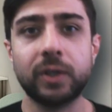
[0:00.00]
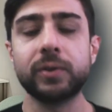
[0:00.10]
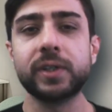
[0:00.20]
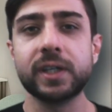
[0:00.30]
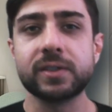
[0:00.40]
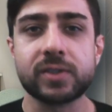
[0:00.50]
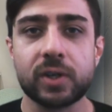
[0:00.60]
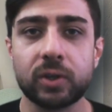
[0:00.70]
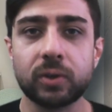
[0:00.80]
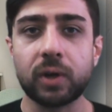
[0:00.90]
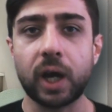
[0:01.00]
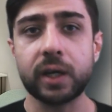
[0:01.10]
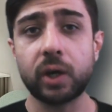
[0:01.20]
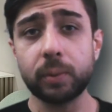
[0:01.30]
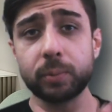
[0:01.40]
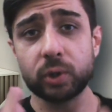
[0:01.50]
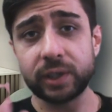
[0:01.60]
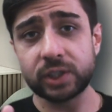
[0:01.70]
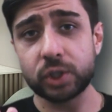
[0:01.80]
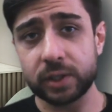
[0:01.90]
Okay, so I hope you
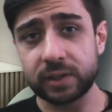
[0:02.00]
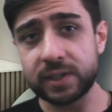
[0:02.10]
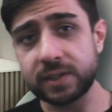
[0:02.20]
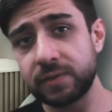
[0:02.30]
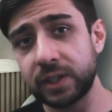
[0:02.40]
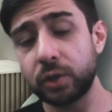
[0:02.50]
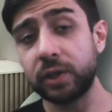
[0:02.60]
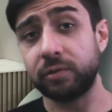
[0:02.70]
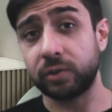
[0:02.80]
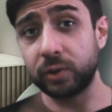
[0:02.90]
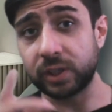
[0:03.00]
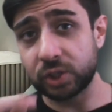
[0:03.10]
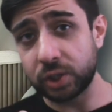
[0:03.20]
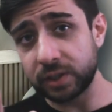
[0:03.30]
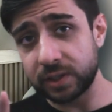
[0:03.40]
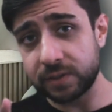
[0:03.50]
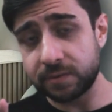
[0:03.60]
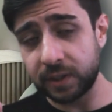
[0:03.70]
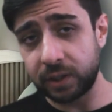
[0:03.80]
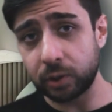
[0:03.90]
enjoyed this video. If you enjoyed this
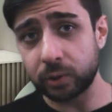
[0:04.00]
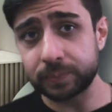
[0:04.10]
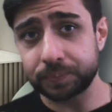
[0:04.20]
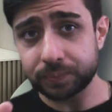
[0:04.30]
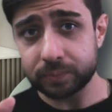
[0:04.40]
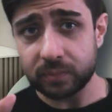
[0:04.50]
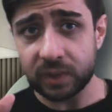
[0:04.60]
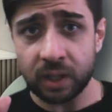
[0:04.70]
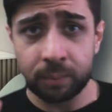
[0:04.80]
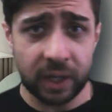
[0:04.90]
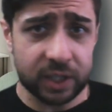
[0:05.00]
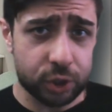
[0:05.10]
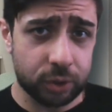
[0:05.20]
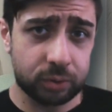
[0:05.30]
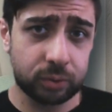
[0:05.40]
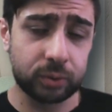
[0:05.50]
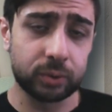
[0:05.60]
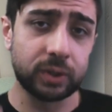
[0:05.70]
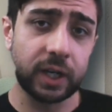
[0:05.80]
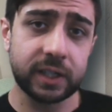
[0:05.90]
video, make sure to
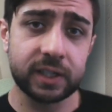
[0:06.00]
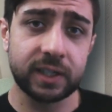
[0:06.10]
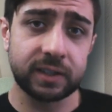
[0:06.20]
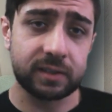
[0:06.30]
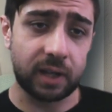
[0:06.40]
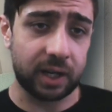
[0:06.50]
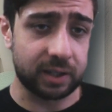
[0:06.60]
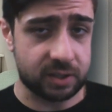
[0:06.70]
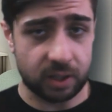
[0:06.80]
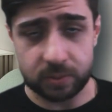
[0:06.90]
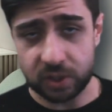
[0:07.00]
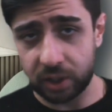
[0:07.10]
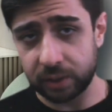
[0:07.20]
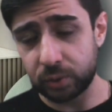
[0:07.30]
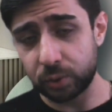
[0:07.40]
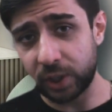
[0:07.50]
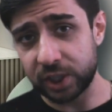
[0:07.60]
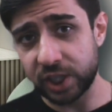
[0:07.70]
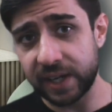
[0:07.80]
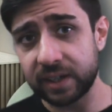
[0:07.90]
like it, subscribe to my
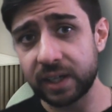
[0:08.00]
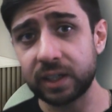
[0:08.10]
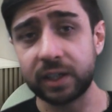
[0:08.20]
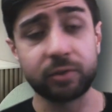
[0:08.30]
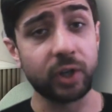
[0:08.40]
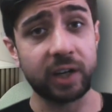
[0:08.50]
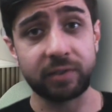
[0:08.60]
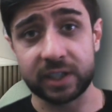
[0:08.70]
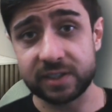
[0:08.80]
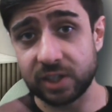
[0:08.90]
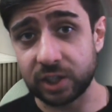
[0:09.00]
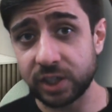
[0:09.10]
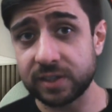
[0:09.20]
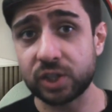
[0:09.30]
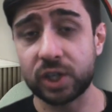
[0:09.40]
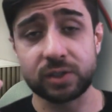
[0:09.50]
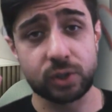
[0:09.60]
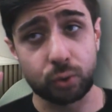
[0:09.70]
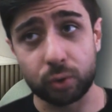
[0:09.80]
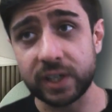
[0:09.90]
channel. If you have any
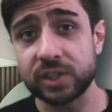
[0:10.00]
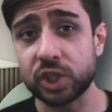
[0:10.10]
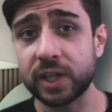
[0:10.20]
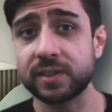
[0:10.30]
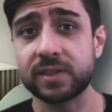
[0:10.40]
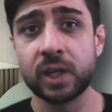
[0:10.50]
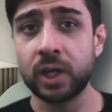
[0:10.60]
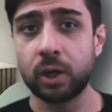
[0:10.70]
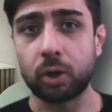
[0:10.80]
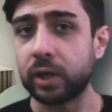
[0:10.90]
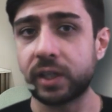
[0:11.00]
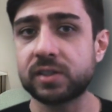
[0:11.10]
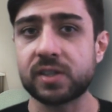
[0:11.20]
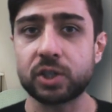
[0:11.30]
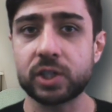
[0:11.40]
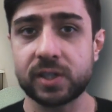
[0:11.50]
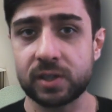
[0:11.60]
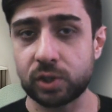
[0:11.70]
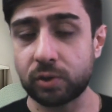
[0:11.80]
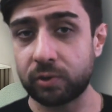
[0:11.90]
suggestions, questions, or any
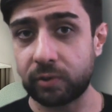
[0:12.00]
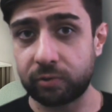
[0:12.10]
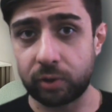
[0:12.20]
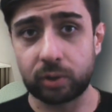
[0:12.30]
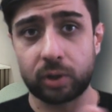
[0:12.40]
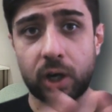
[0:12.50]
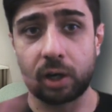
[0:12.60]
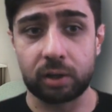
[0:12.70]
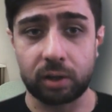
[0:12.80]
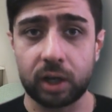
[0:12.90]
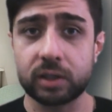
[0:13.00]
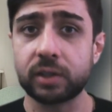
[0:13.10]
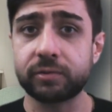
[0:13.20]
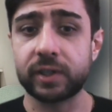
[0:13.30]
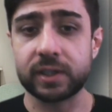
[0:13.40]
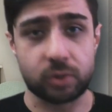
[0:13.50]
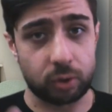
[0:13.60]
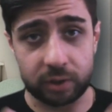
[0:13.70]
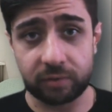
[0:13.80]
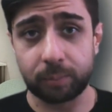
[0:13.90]
suggestions for our other friends
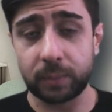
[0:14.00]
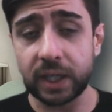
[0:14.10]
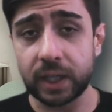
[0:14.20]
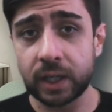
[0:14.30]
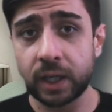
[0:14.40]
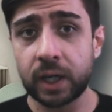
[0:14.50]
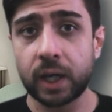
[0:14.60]
or even me,